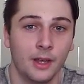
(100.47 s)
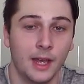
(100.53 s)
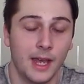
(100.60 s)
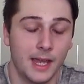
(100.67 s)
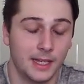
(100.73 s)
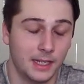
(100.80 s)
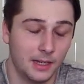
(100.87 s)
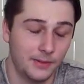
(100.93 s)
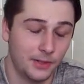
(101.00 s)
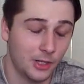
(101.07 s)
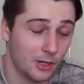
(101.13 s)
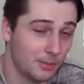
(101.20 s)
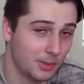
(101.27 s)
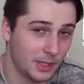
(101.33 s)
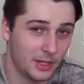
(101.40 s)
And if you
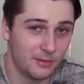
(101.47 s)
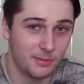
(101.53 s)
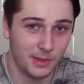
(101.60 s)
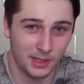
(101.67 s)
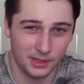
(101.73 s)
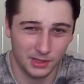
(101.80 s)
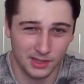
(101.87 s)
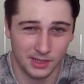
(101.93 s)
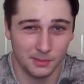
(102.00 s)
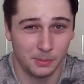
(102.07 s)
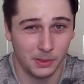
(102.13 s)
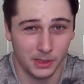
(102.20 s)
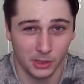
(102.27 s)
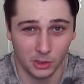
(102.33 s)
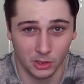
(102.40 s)
don't believe me, just
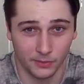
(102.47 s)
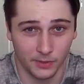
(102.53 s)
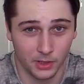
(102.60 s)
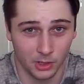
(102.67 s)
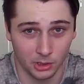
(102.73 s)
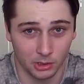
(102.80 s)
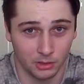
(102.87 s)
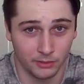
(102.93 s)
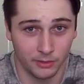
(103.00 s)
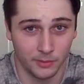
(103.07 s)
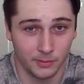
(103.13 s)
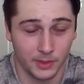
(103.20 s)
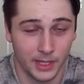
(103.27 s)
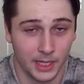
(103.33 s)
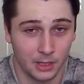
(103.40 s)
simply look at the colour
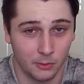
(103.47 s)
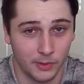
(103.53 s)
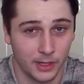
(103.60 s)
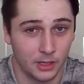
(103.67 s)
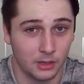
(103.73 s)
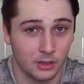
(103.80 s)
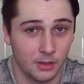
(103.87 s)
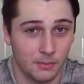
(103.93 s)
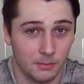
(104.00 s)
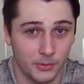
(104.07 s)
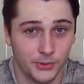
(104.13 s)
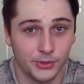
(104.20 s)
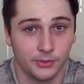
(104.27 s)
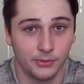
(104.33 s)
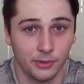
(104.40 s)
and get a real
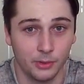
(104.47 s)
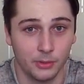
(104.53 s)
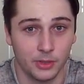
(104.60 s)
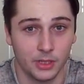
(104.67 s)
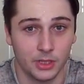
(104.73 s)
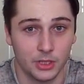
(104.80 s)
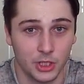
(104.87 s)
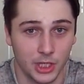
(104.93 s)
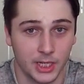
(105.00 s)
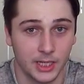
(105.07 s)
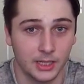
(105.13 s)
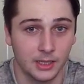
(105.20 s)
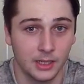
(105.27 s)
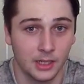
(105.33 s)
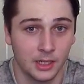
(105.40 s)
muscle food
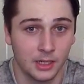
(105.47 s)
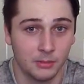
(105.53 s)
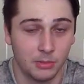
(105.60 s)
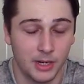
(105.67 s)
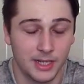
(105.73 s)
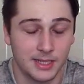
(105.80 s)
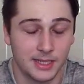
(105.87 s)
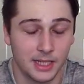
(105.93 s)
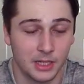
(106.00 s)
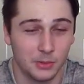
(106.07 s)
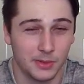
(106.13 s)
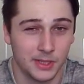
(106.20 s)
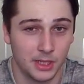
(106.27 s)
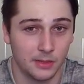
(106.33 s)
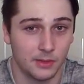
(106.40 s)
chicken breast and you
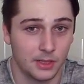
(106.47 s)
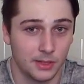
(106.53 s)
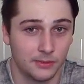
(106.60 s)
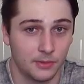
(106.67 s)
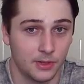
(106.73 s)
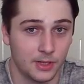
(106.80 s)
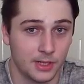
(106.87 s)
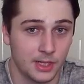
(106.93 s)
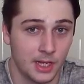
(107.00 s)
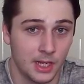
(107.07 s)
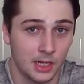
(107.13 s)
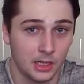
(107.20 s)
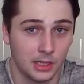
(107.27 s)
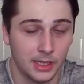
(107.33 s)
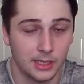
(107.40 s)
will see the difference.
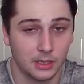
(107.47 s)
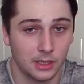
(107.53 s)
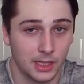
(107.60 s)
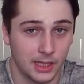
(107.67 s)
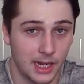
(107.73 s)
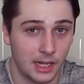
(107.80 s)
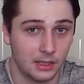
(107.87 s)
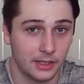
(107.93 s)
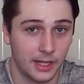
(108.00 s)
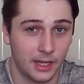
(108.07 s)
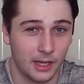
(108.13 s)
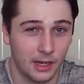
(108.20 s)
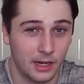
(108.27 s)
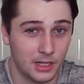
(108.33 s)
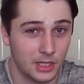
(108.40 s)
Lidl and
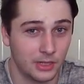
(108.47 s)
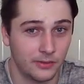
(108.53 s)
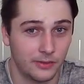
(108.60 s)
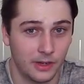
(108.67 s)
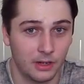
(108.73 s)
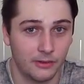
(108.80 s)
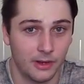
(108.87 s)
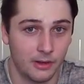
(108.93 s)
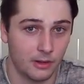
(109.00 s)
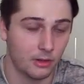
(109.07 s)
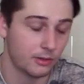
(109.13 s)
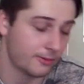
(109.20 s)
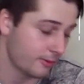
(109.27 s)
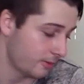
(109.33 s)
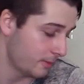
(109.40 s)
Aldi are actually very, very
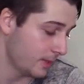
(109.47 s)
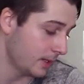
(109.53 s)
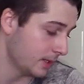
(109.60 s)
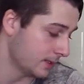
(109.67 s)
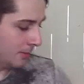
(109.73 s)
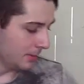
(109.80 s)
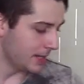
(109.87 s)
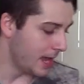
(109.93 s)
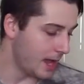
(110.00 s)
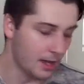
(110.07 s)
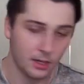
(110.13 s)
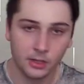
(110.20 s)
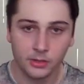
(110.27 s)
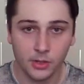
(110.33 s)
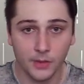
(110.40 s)
good for the meat. But yeah,
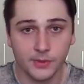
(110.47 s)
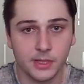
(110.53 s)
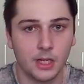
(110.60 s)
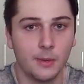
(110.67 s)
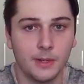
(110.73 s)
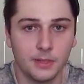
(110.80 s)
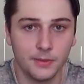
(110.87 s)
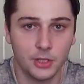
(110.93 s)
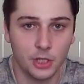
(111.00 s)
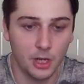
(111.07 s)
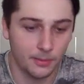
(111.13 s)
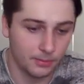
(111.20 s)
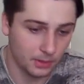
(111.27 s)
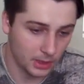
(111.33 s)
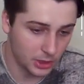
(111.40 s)
so obviously I went to the
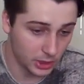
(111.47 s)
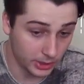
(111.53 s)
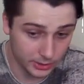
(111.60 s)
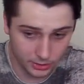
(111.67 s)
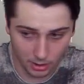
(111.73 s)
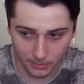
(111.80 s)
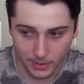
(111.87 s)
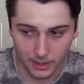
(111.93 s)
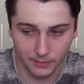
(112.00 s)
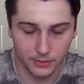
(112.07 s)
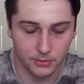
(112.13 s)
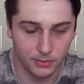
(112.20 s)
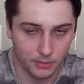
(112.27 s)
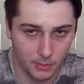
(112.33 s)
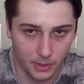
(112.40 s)
shop, literally just got back,
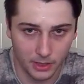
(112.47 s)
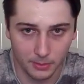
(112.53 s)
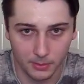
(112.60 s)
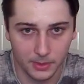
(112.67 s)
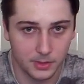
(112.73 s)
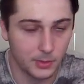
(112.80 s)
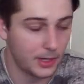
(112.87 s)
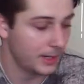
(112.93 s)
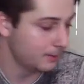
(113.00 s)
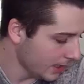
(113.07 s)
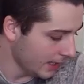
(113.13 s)
so I'm a bit sweaty.